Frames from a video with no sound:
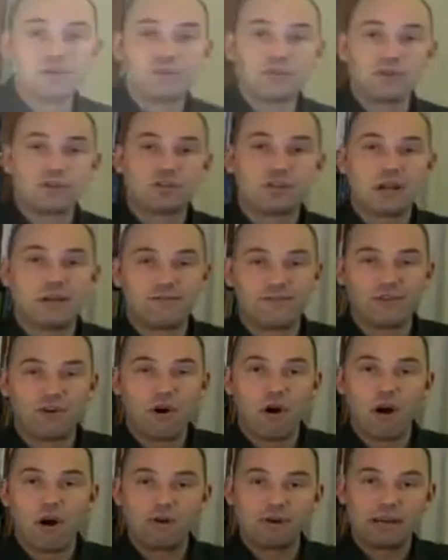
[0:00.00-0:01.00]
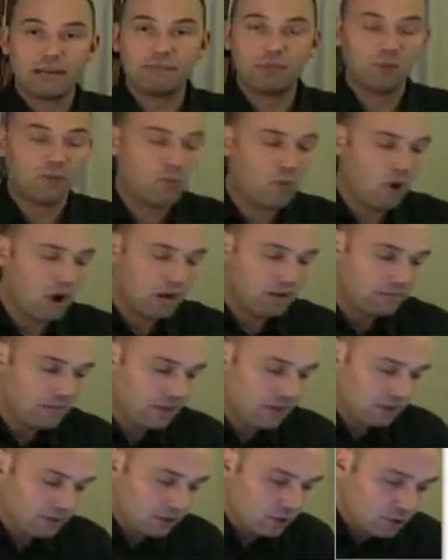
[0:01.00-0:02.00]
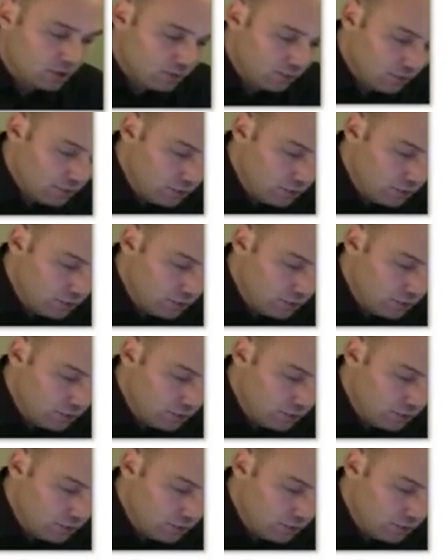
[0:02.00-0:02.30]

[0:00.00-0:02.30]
the search time for r, namely 1 because it's the